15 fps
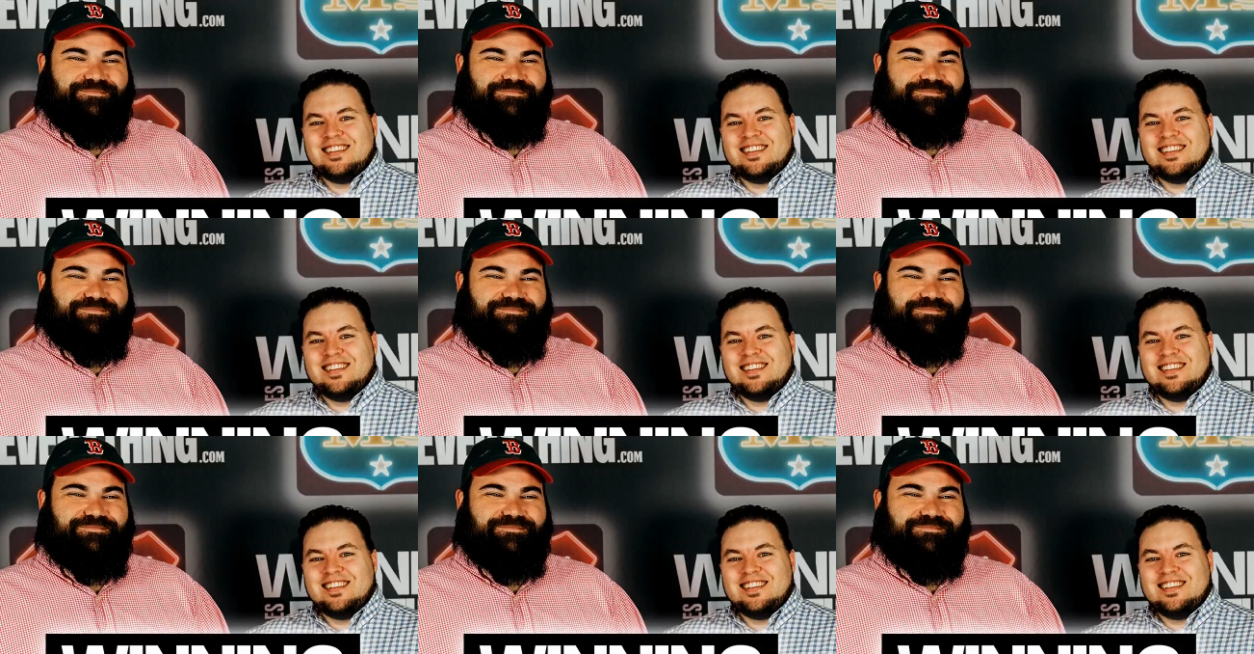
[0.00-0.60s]

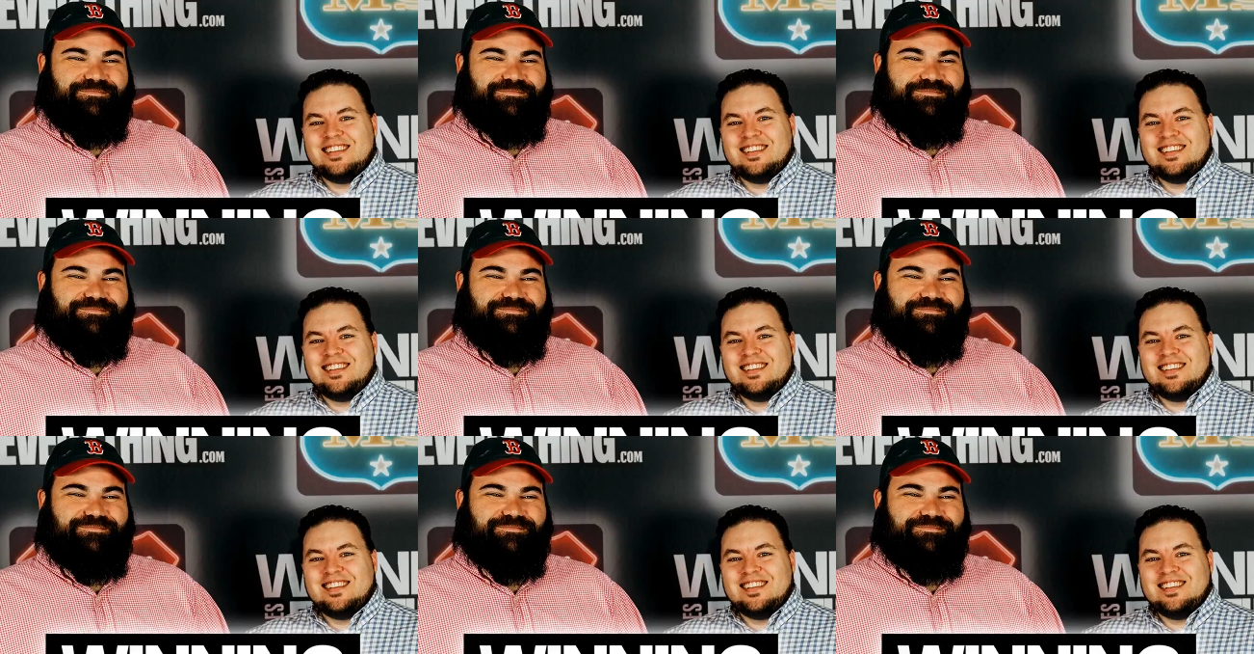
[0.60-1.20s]

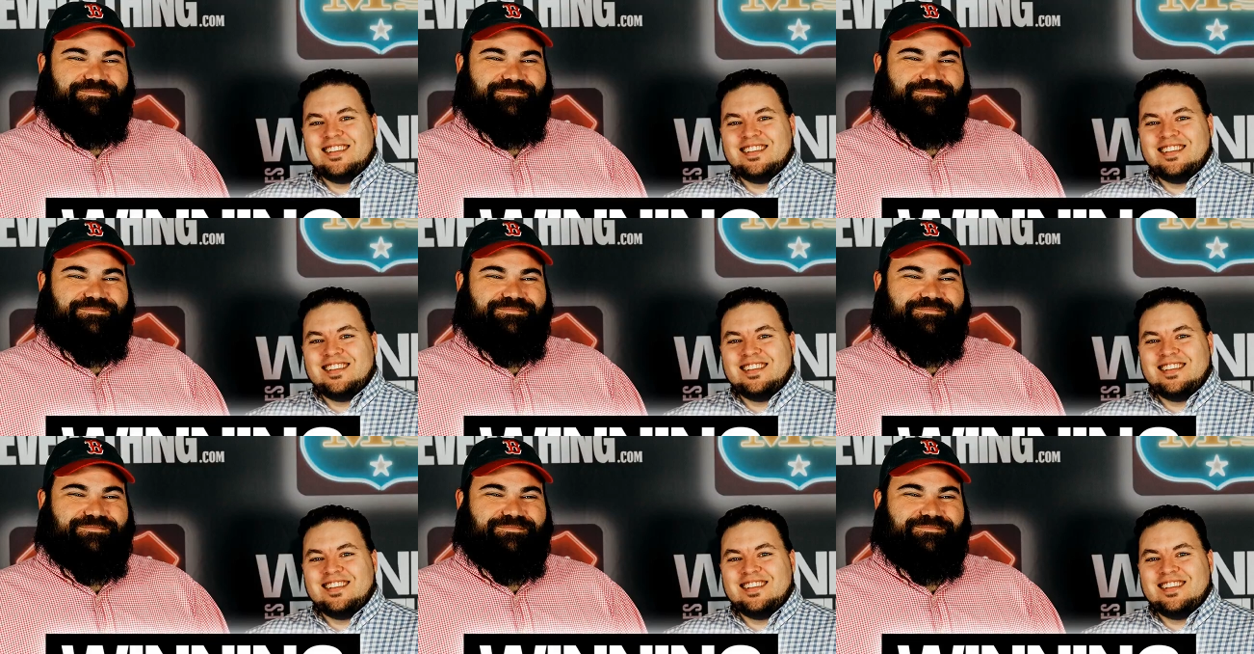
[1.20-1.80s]

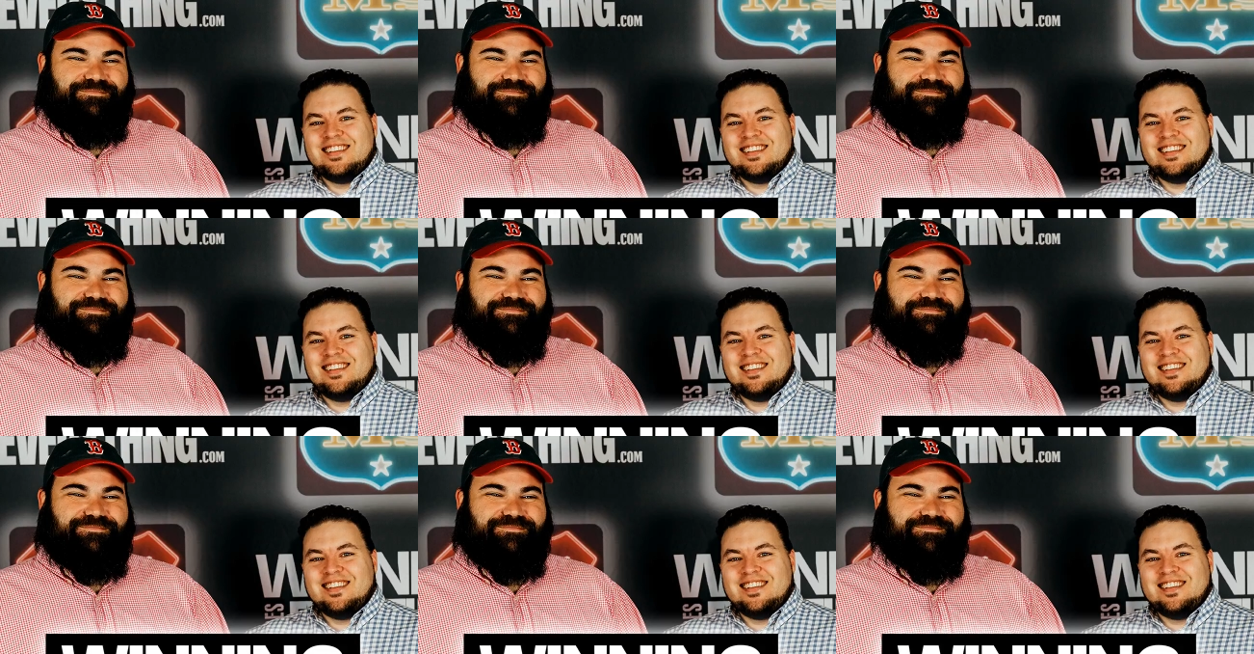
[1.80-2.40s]

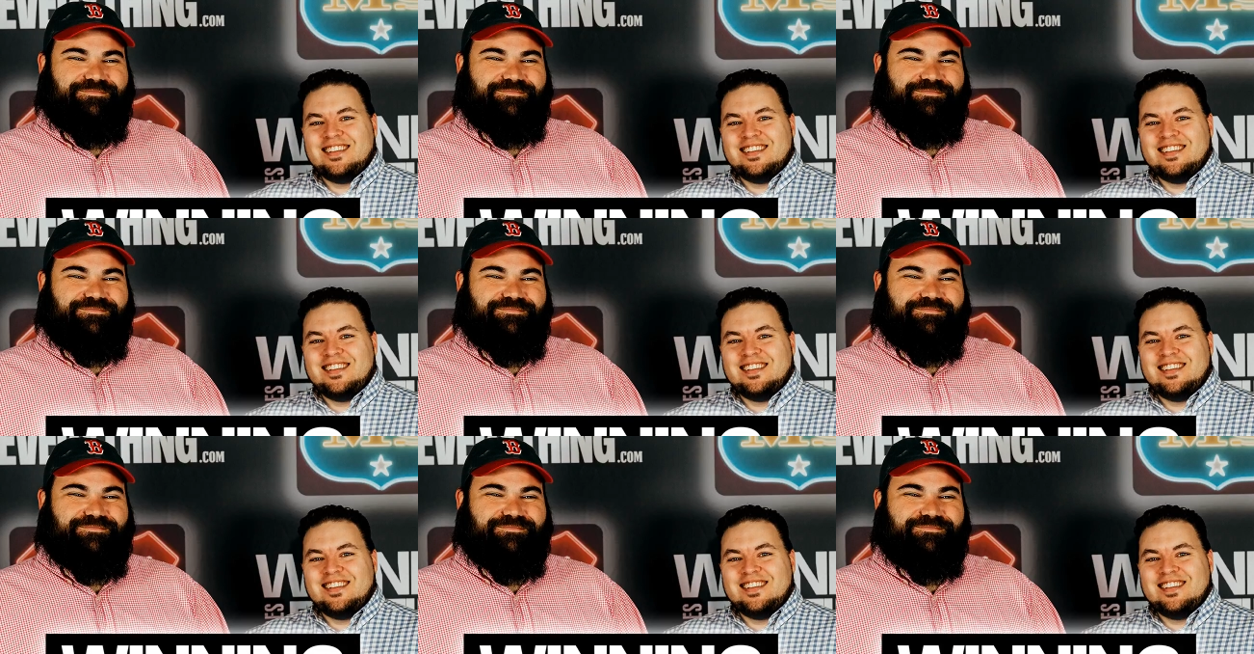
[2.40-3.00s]

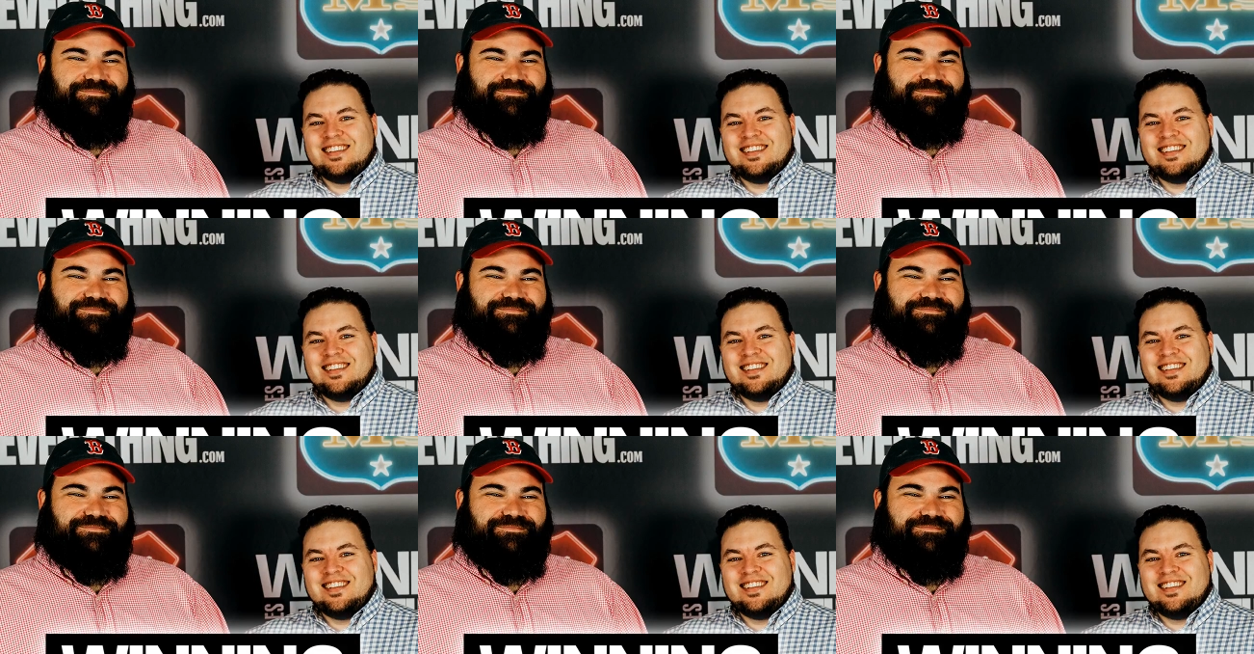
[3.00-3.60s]

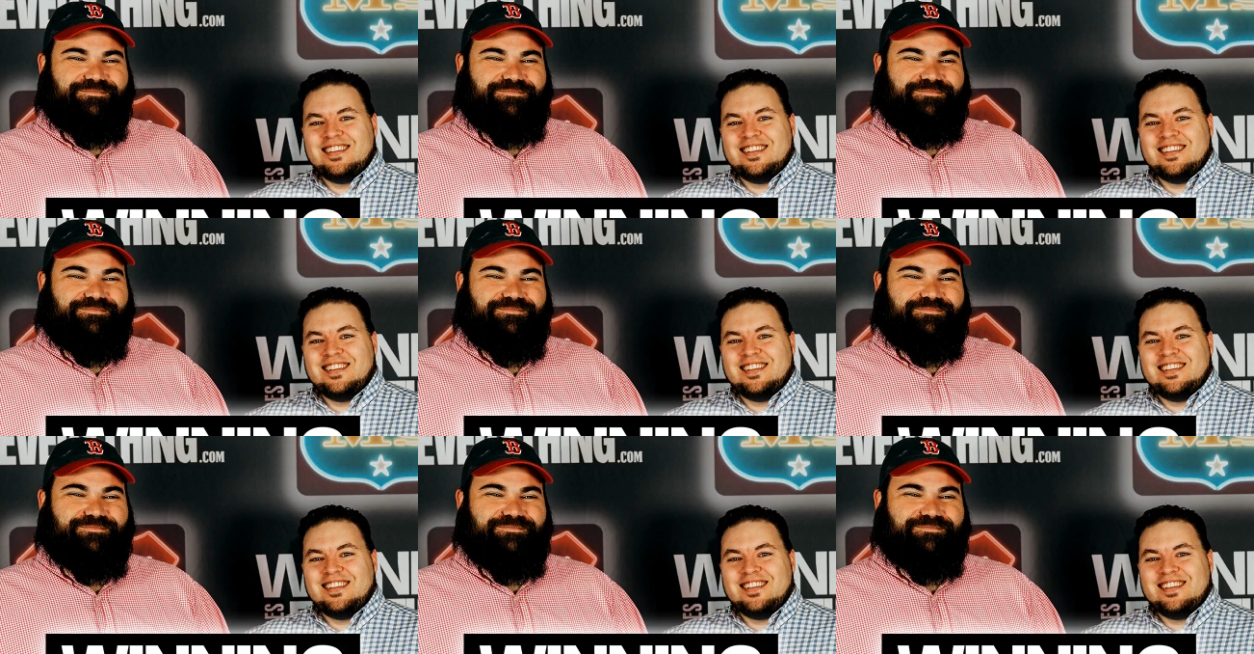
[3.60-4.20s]

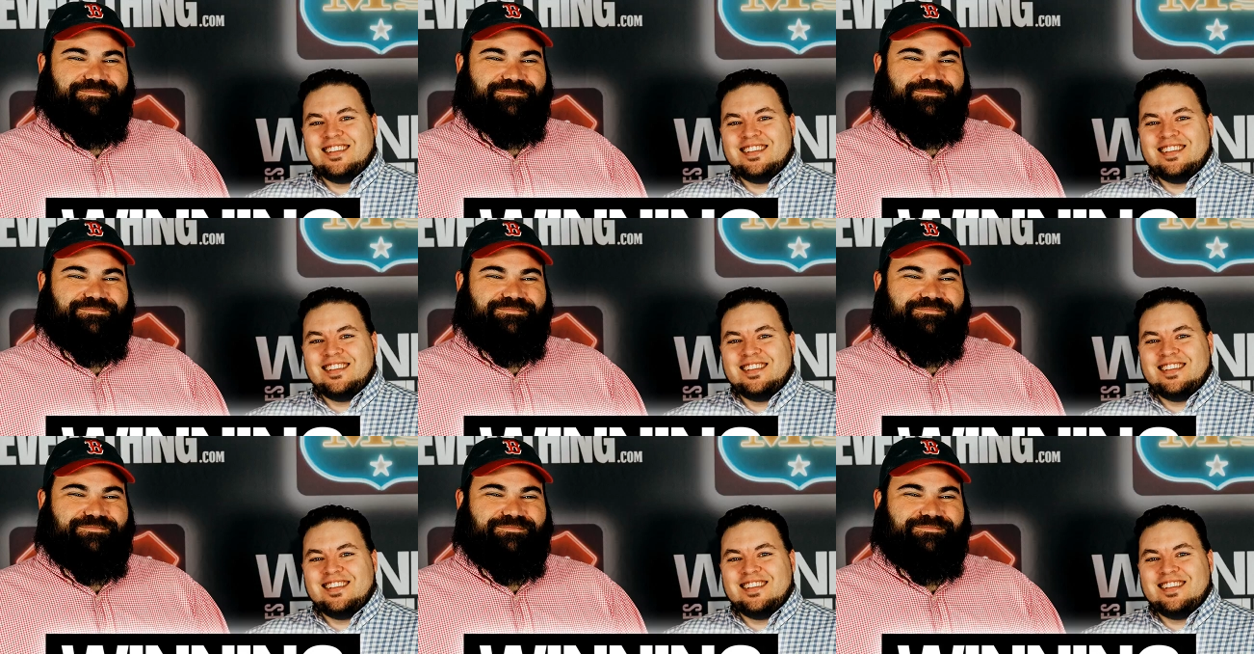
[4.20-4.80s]

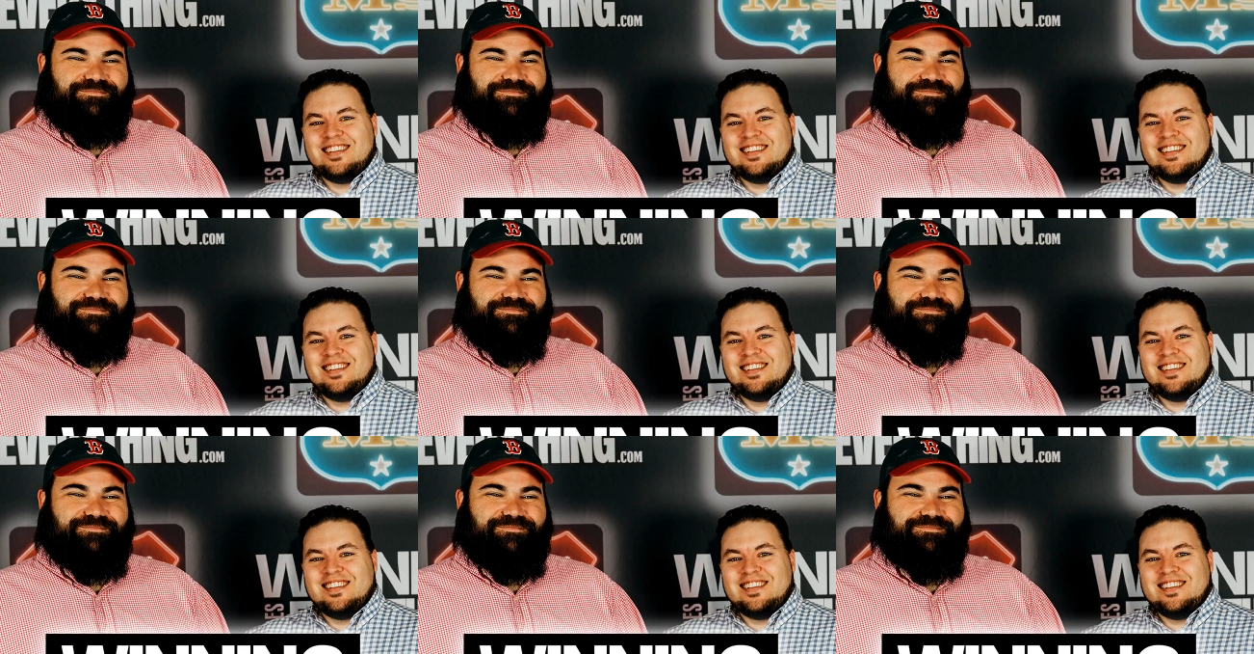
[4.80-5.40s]

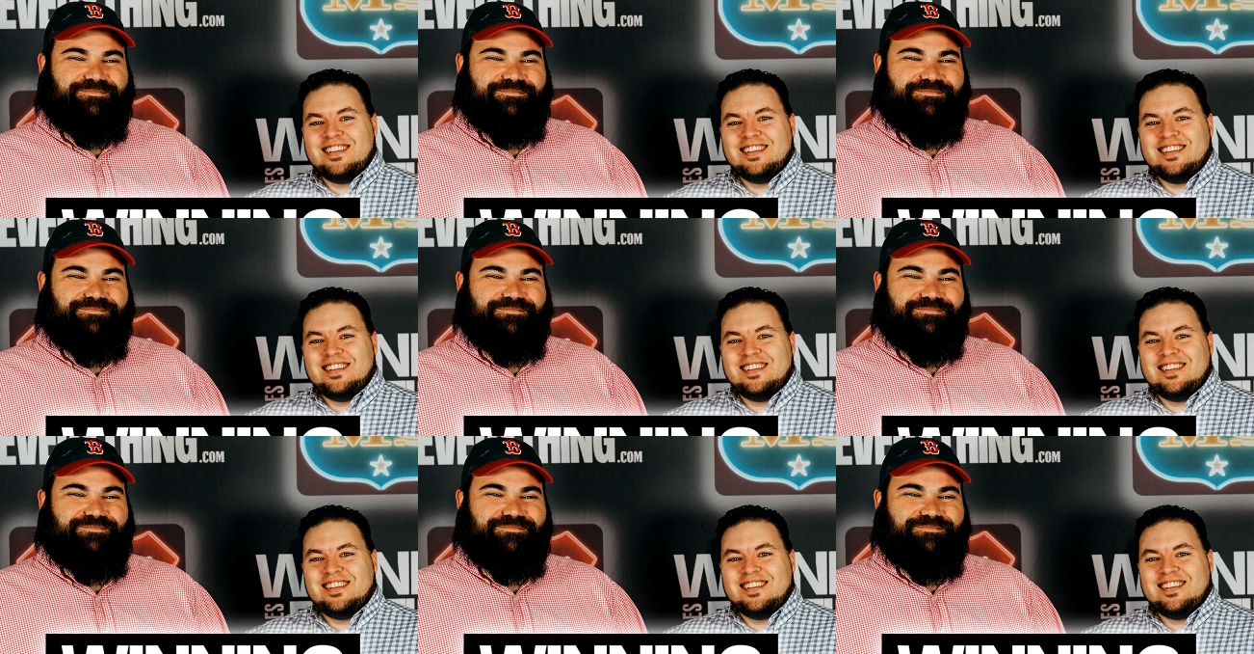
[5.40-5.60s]
(silence)